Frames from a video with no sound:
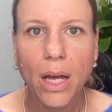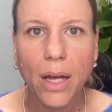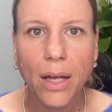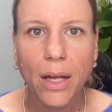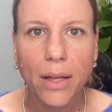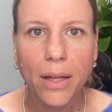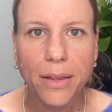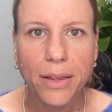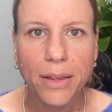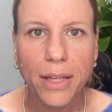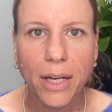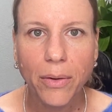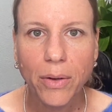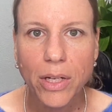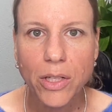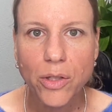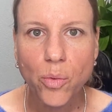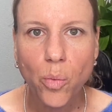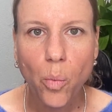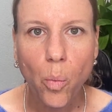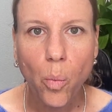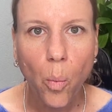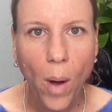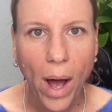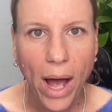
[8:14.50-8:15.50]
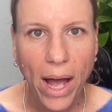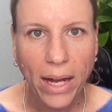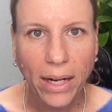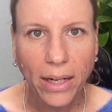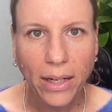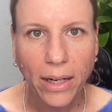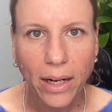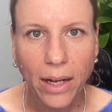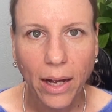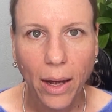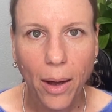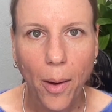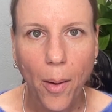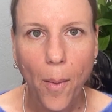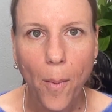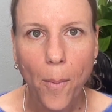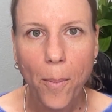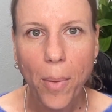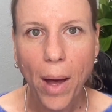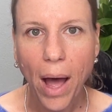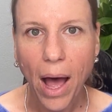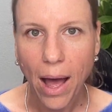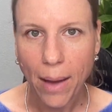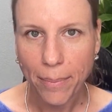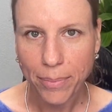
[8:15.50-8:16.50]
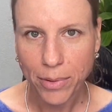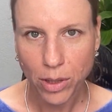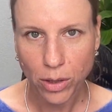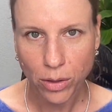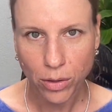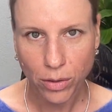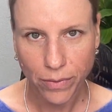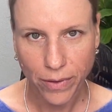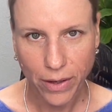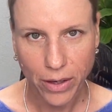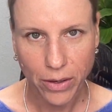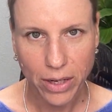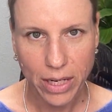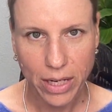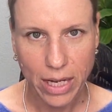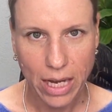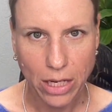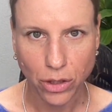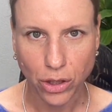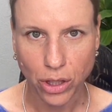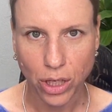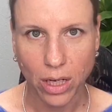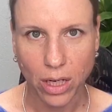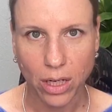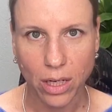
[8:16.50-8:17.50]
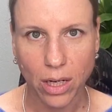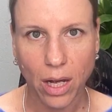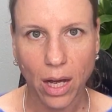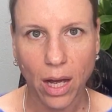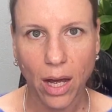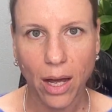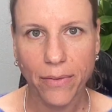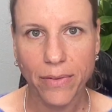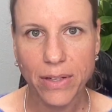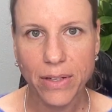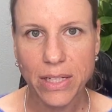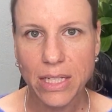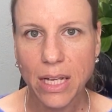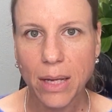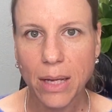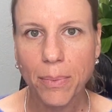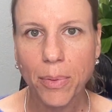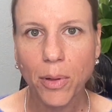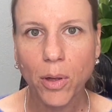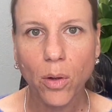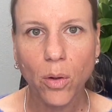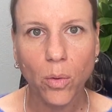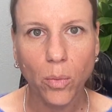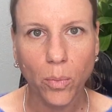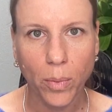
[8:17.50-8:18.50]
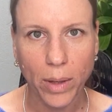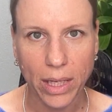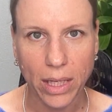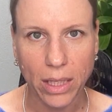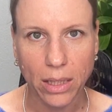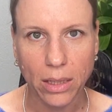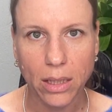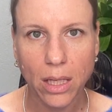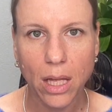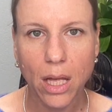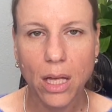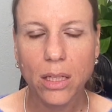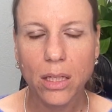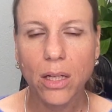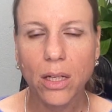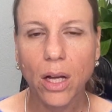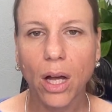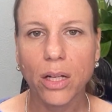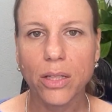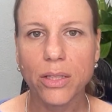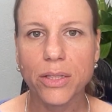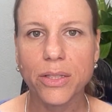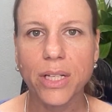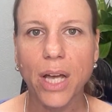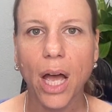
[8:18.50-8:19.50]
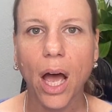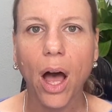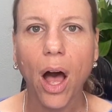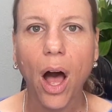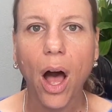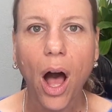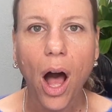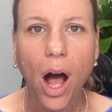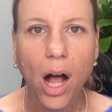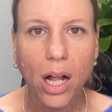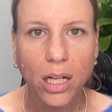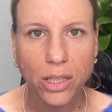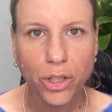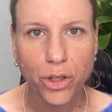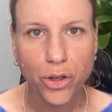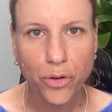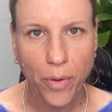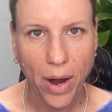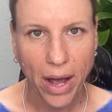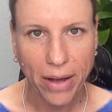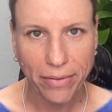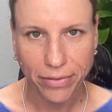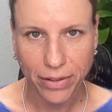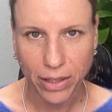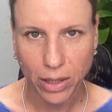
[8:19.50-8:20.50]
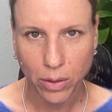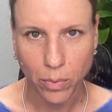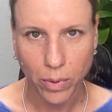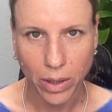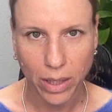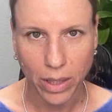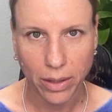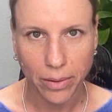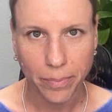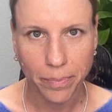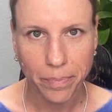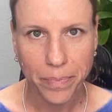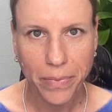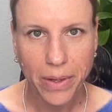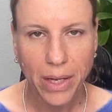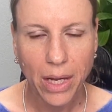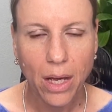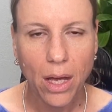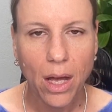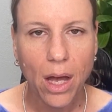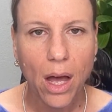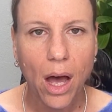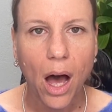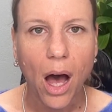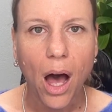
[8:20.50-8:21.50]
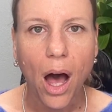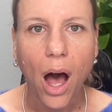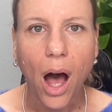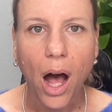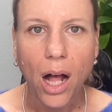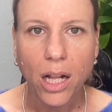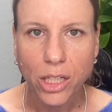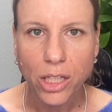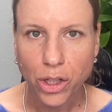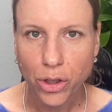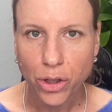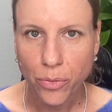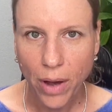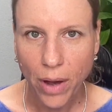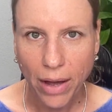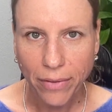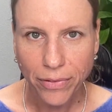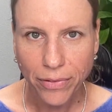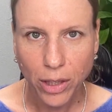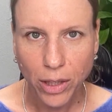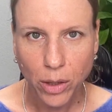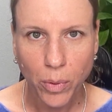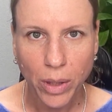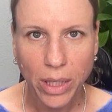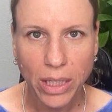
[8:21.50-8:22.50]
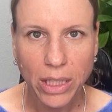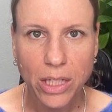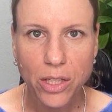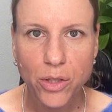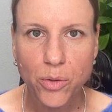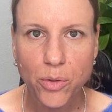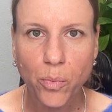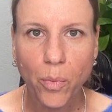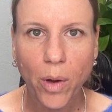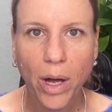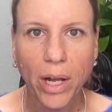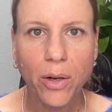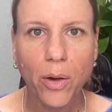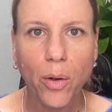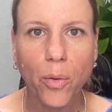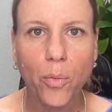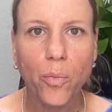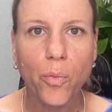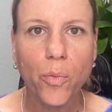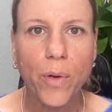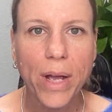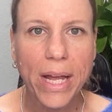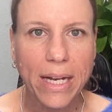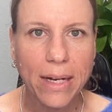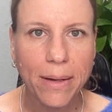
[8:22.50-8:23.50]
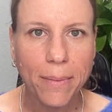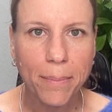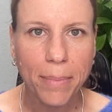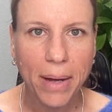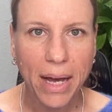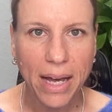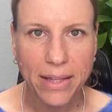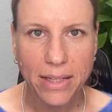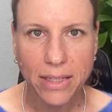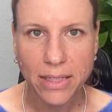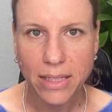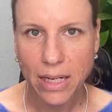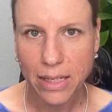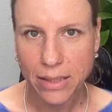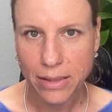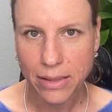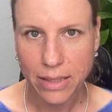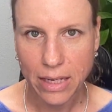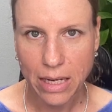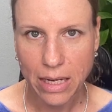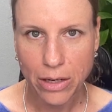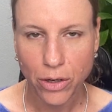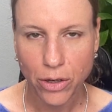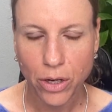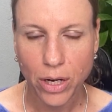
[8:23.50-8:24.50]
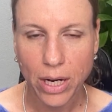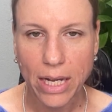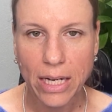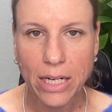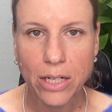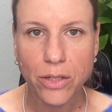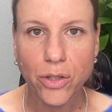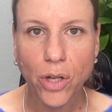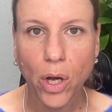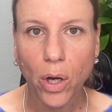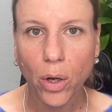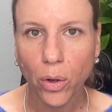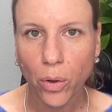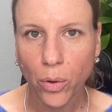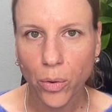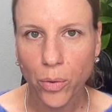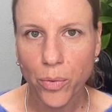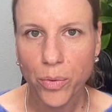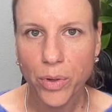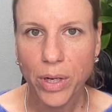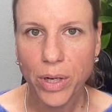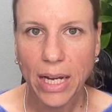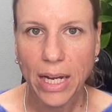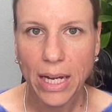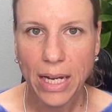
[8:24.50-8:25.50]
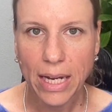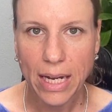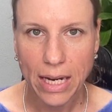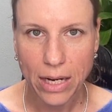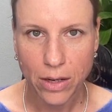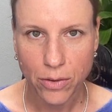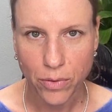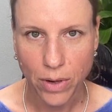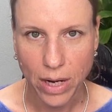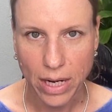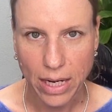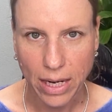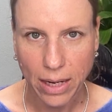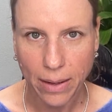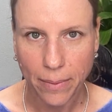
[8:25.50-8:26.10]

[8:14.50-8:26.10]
There is one popular variation of a typical will called a holographic will. A holographic will is one written by the testator in his own handwriting.